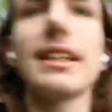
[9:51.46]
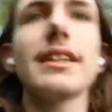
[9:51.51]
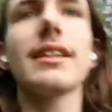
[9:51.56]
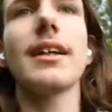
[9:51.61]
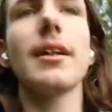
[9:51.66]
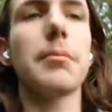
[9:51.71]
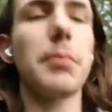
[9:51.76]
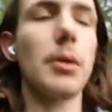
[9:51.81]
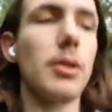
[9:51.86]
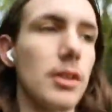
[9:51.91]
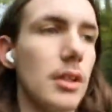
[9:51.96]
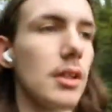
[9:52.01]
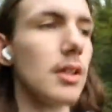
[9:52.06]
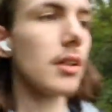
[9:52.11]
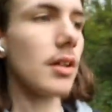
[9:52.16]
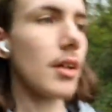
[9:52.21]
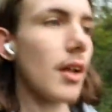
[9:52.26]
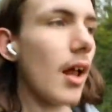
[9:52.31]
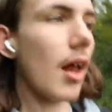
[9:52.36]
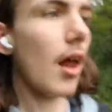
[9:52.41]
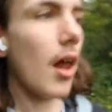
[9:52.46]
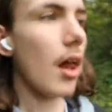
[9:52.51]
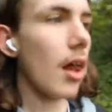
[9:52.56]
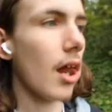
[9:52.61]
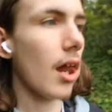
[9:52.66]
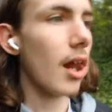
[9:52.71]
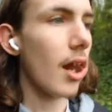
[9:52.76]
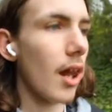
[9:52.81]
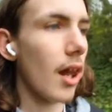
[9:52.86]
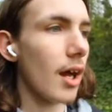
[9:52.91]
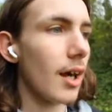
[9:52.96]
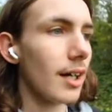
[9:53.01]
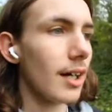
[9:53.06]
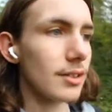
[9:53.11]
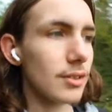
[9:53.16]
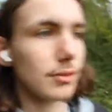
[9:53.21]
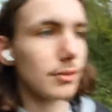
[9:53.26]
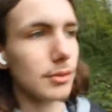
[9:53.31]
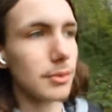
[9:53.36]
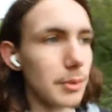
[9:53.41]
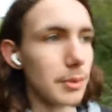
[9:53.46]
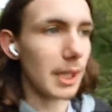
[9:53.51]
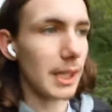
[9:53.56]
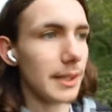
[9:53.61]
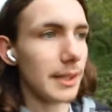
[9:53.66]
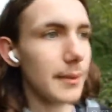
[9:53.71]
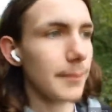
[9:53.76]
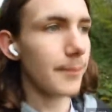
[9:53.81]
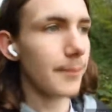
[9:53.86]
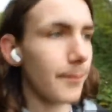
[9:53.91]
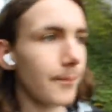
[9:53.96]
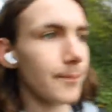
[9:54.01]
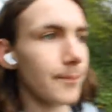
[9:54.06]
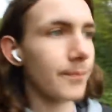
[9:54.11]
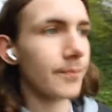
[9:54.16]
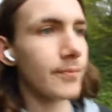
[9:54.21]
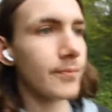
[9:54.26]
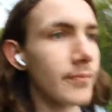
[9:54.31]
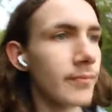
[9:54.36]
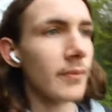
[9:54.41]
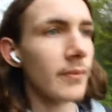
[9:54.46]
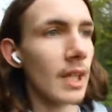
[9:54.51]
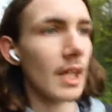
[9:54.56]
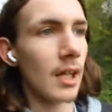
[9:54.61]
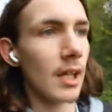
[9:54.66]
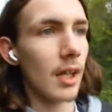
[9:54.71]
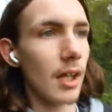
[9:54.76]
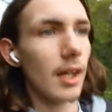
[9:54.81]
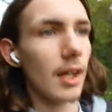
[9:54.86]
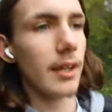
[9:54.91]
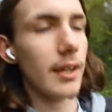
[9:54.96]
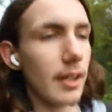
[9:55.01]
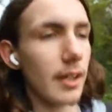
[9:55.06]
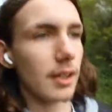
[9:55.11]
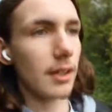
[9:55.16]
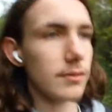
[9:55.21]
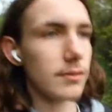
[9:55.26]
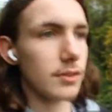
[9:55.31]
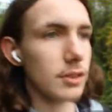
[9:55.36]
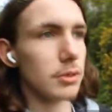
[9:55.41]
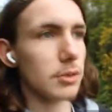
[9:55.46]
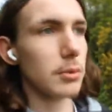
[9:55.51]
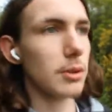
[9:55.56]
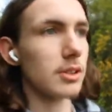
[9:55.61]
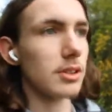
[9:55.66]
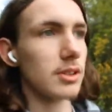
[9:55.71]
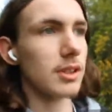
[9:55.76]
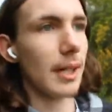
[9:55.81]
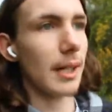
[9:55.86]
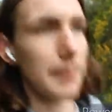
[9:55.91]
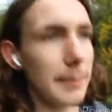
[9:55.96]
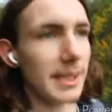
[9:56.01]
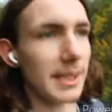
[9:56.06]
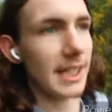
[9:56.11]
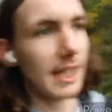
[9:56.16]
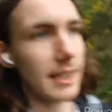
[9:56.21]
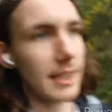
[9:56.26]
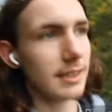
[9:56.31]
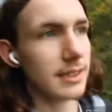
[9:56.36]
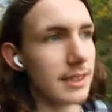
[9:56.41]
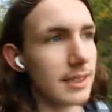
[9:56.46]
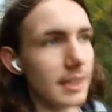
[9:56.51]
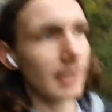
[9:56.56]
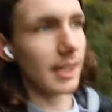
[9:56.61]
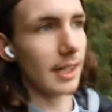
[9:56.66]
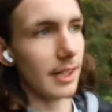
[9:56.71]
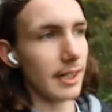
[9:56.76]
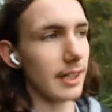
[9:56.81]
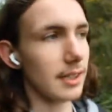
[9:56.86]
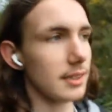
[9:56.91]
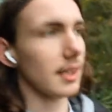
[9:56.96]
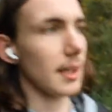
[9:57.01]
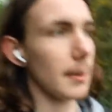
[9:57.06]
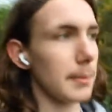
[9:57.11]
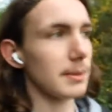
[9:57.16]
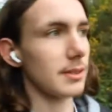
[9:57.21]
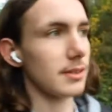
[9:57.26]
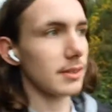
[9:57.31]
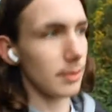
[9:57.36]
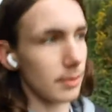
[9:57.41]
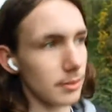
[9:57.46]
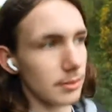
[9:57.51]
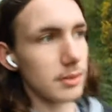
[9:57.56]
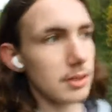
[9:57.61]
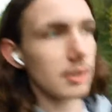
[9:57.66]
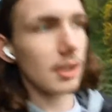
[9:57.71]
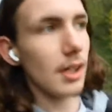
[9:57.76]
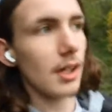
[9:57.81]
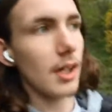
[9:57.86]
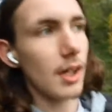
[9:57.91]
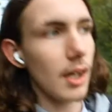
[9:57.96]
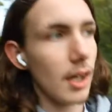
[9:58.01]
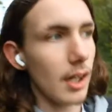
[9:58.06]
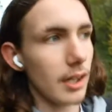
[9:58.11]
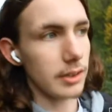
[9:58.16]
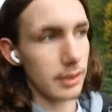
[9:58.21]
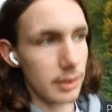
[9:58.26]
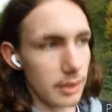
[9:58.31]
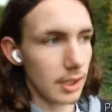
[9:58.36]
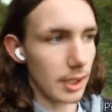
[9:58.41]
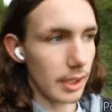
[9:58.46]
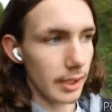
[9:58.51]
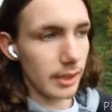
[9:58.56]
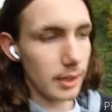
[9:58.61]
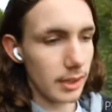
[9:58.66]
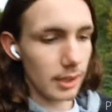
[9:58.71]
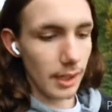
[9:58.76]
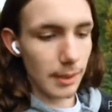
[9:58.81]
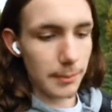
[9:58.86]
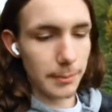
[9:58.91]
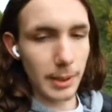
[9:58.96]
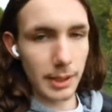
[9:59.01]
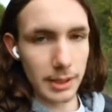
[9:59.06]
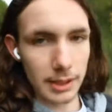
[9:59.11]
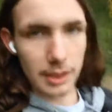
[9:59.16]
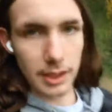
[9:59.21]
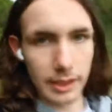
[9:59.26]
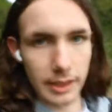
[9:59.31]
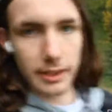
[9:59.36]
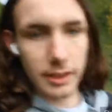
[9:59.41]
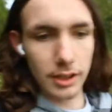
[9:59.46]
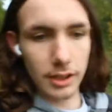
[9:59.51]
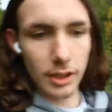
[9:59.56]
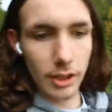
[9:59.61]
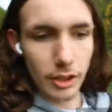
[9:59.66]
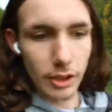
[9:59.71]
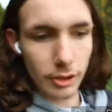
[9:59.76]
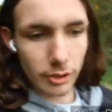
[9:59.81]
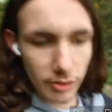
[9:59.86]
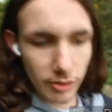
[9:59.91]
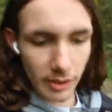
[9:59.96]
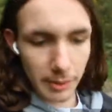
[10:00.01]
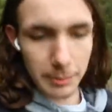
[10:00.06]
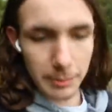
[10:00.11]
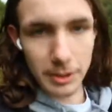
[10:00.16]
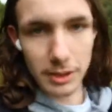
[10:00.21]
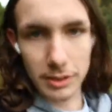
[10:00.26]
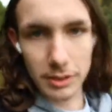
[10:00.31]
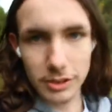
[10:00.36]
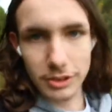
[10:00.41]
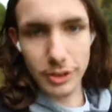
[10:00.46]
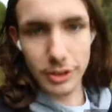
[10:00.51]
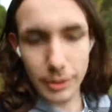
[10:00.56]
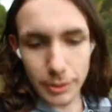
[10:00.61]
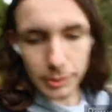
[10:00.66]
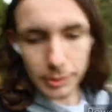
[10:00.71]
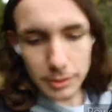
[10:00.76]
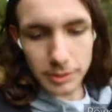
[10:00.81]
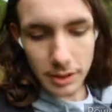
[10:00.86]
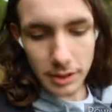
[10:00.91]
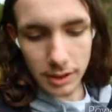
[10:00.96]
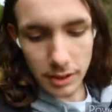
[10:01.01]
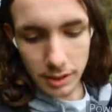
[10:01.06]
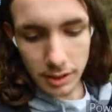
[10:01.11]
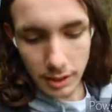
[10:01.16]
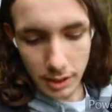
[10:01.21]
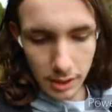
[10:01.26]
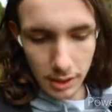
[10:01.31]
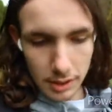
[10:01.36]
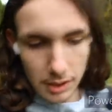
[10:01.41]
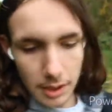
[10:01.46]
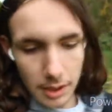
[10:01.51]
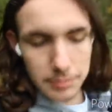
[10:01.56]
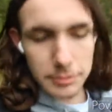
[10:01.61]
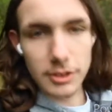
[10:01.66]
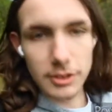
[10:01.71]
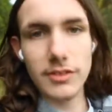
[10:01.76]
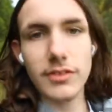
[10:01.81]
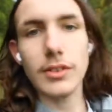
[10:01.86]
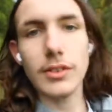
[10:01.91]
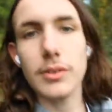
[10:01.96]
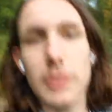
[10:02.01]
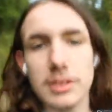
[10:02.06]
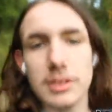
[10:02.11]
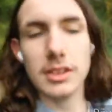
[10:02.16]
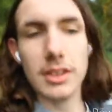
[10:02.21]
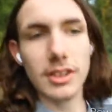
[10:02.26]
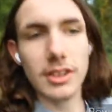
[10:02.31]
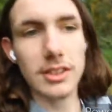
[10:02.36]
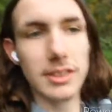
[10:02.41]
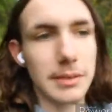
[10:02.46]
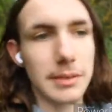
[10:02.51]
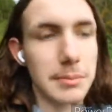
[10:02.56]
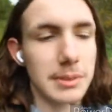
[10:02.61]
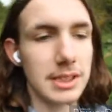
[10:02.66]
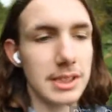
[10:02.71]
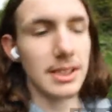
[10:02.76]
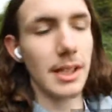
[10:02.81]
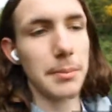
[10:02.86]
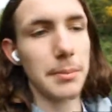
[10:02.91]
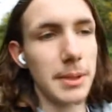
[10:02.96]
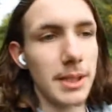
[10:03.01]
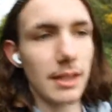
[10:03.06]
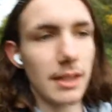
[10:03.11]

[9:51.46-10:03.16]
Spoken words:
a dead body. I don't know why. I think I've just watched that many NCIS episodes and like that many like criminal shows. I'm just focusing because I'm stepping